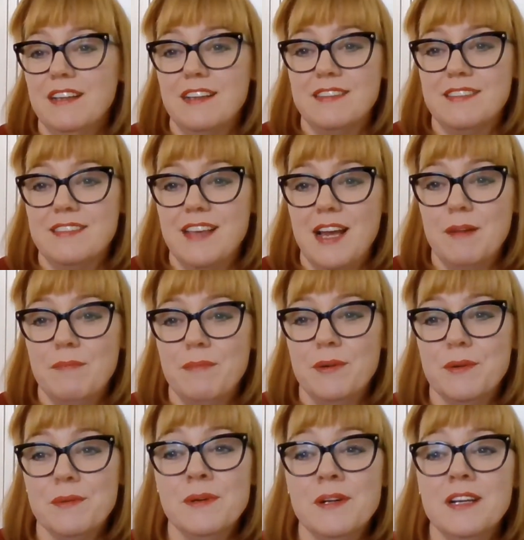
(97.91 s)
A
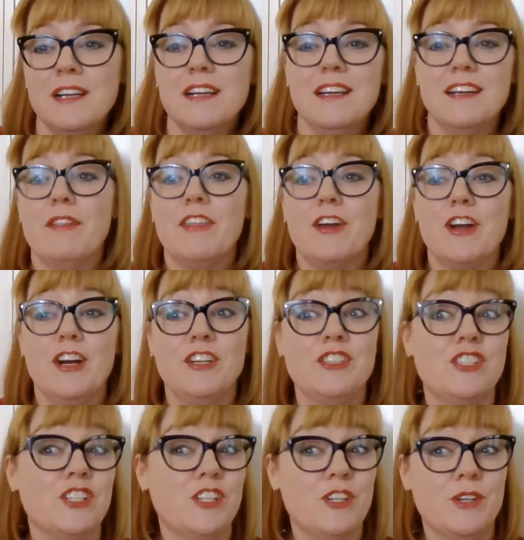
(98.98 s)
sample, the
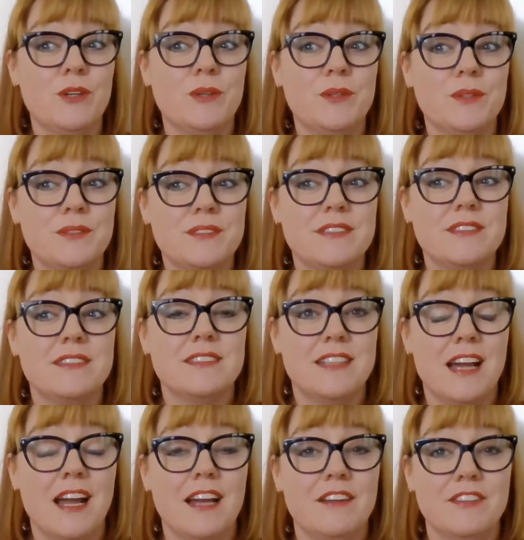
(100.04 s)
coaching calls
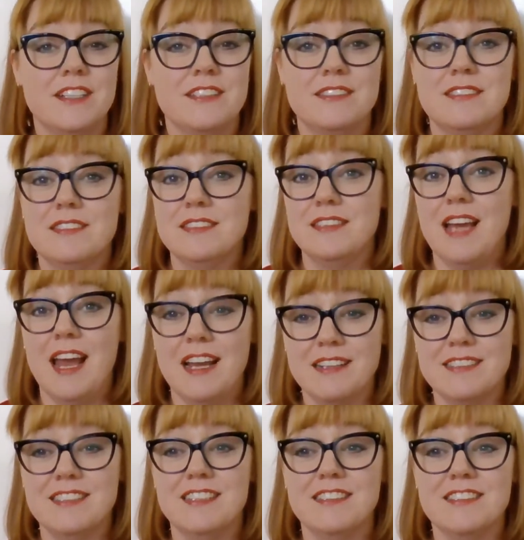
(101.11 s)
gave us
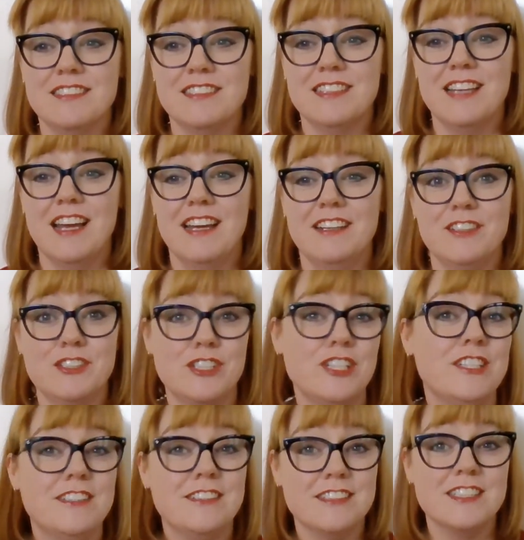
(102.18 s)
access to Kate
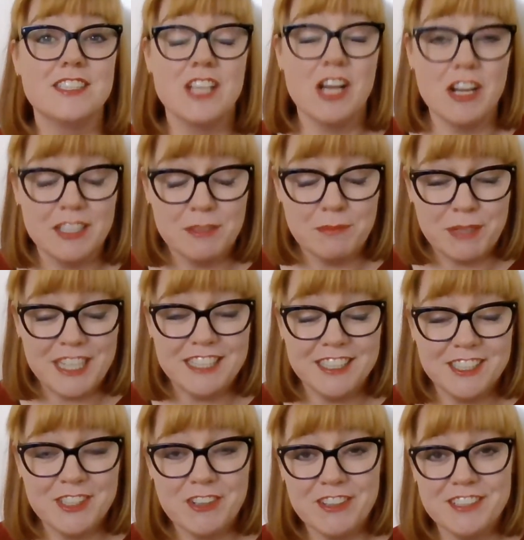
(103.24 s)
Toon's
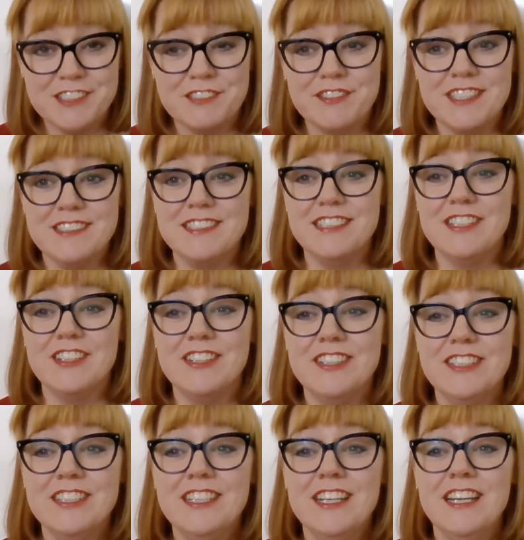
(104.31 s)
encyclopedic knowledge of
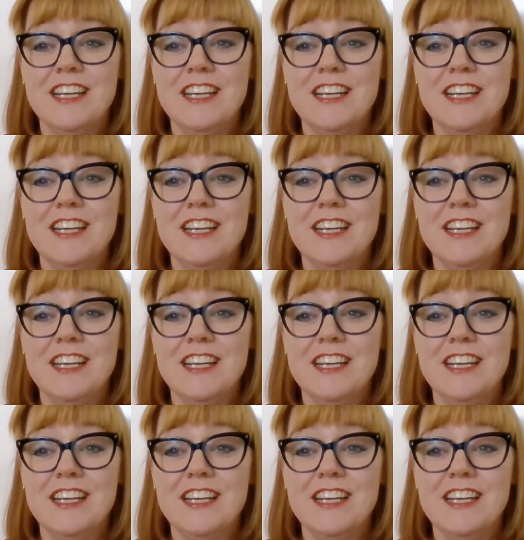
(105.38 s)
SEO,